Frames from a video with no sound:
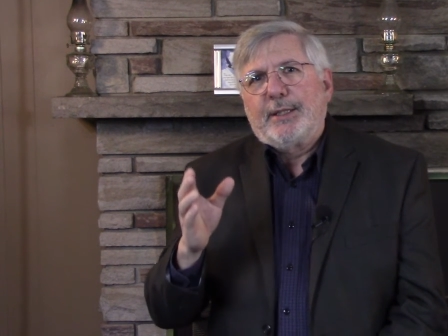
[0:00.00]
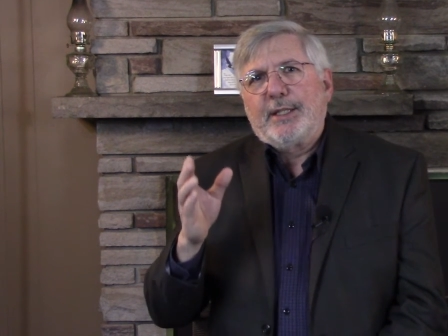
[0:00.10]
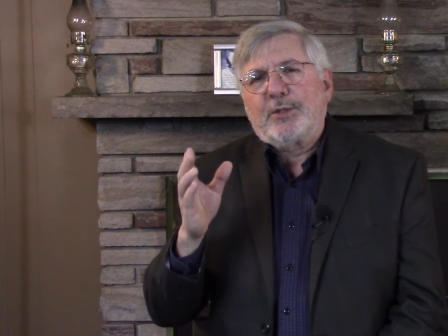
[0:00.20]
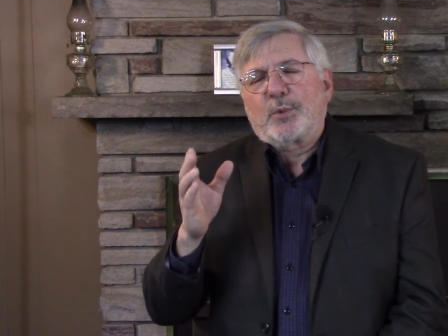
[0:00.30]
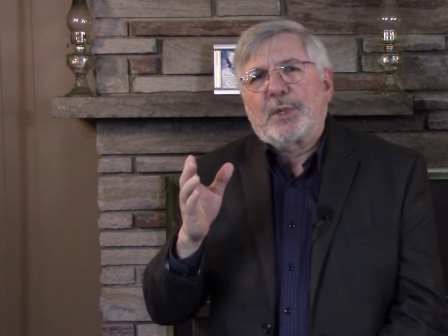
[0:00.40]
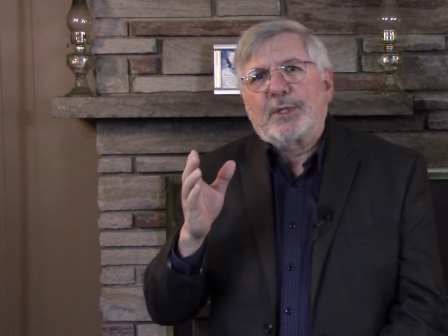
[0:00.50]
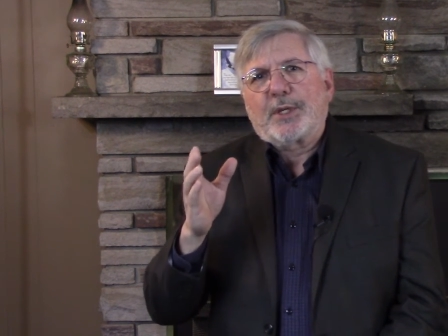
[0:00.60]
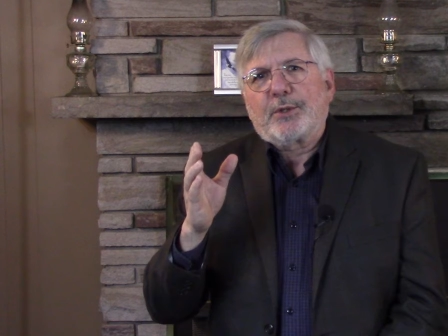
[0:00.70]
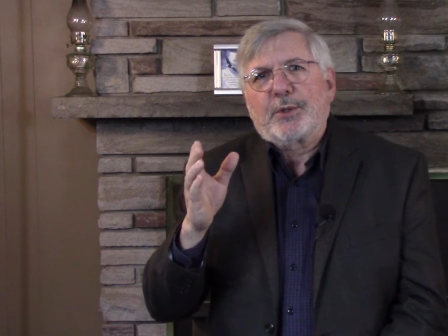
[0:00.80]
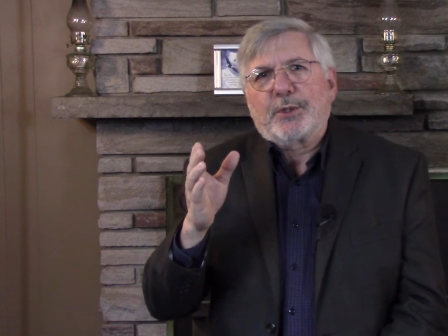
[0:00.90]
These words
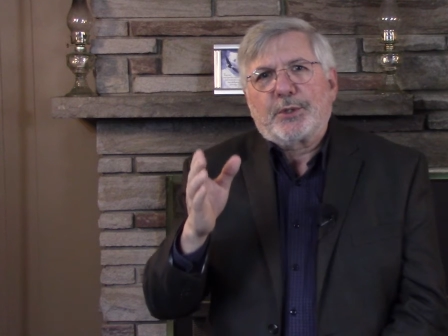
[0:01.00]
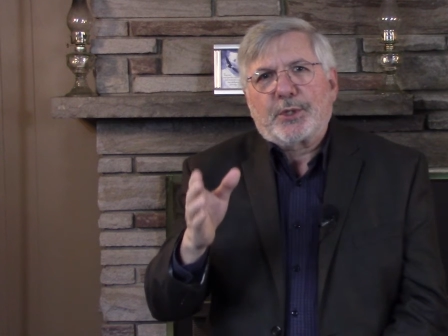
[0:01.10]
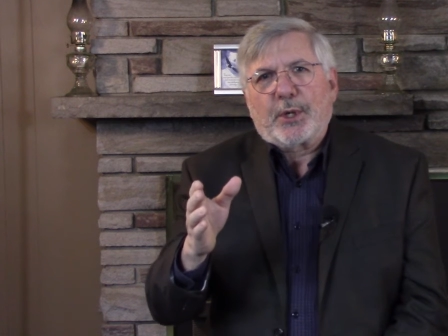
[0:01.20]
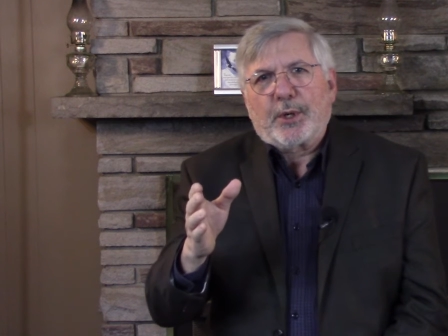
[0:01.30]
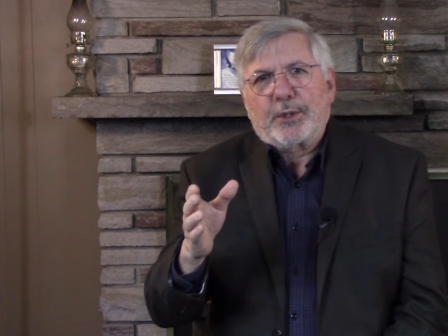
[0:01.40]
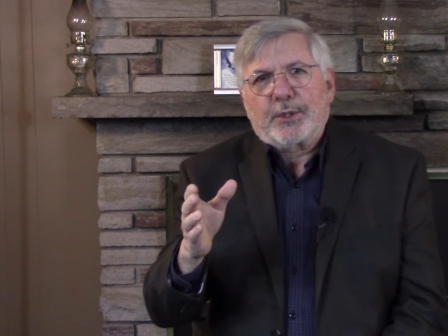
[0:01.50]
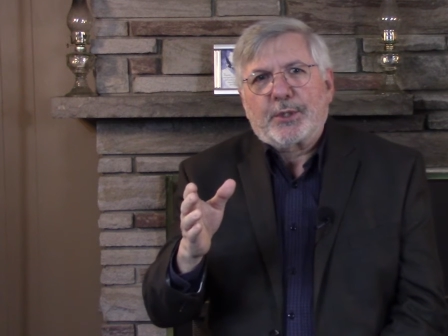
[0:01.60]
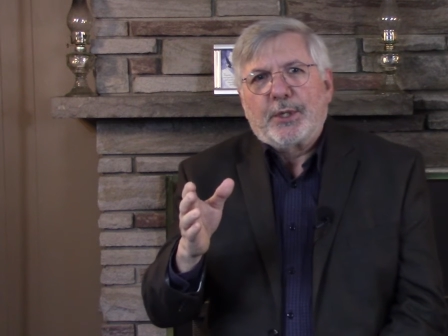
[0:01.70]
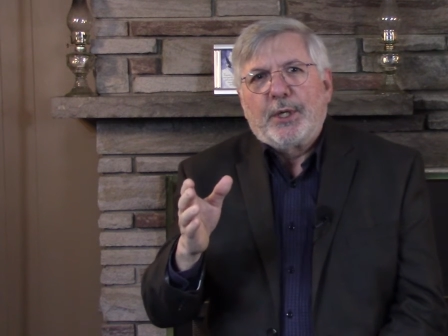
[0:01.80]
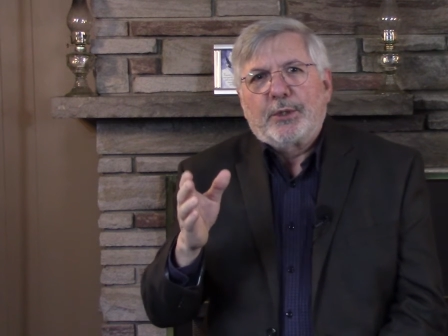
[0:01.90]
are to the
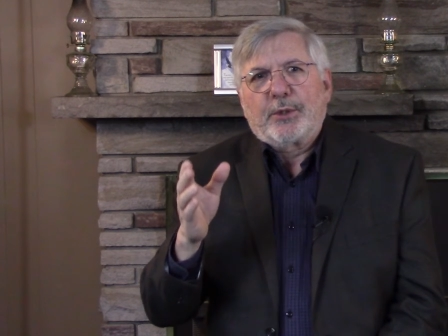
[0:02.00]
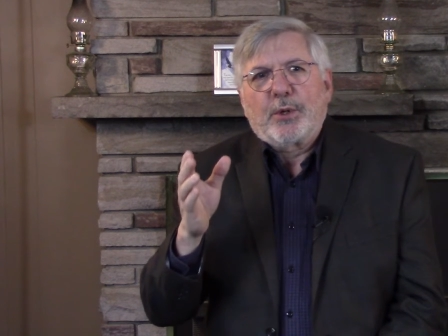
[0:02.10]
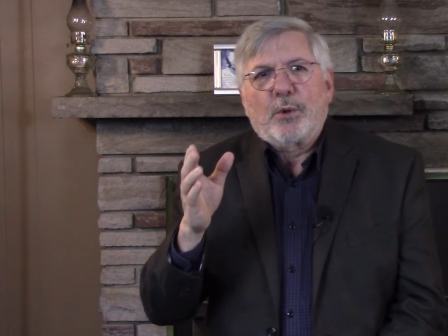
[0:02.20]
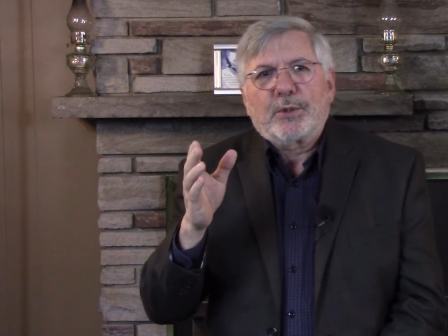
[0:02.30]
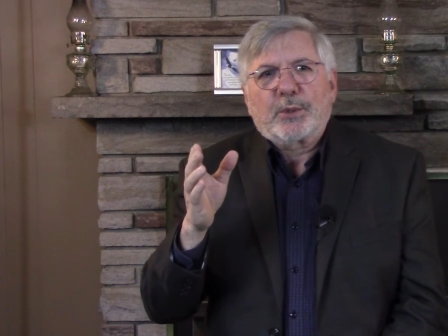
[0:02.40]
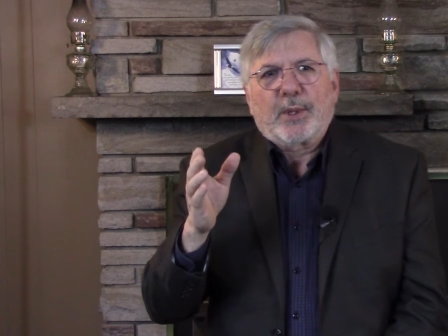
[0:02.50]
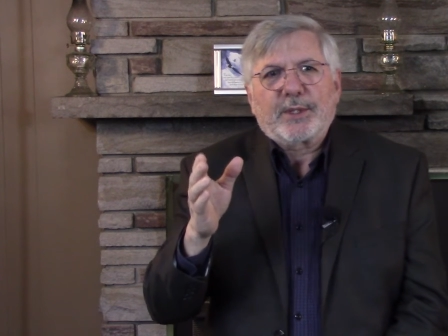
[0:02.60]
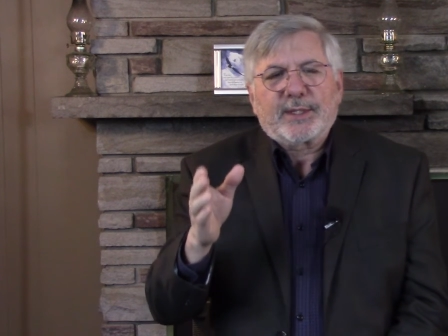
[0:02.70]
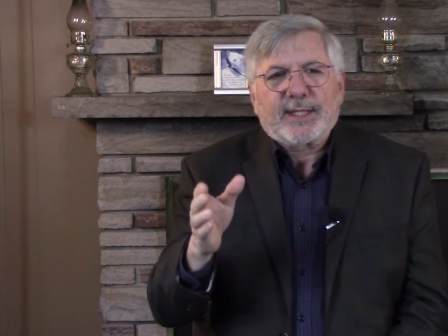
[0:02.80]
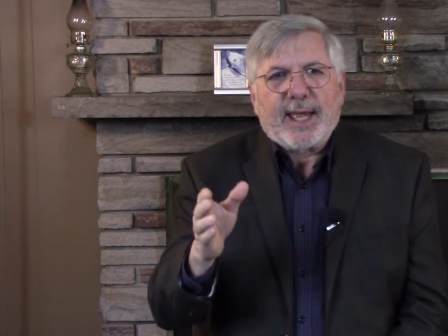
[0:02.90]
church, to those who are
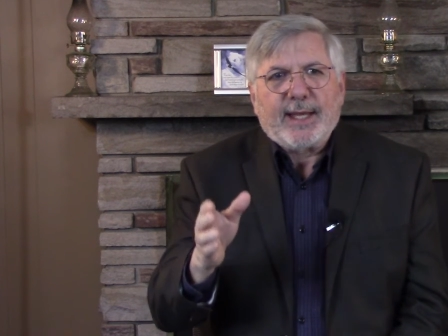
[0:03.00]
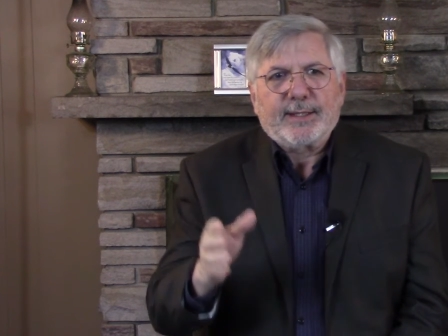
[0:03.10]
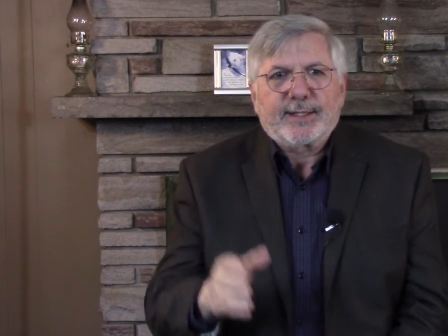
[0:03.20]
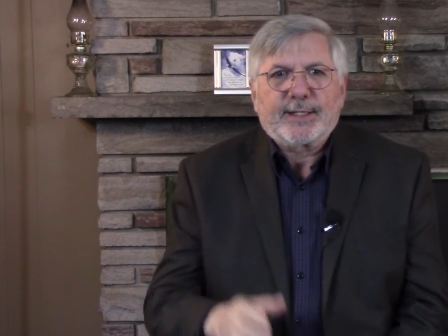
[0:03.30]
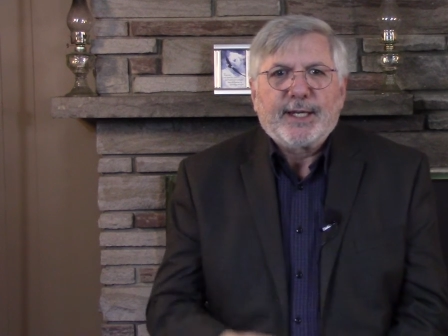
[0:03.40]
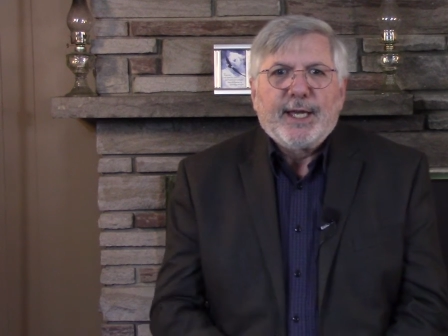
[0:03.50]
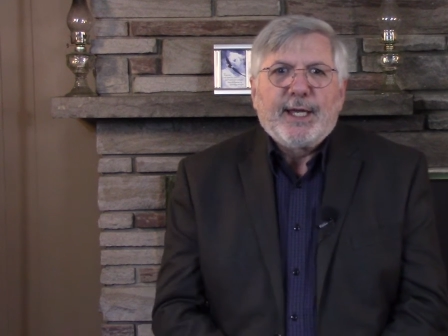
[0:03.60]
the saints.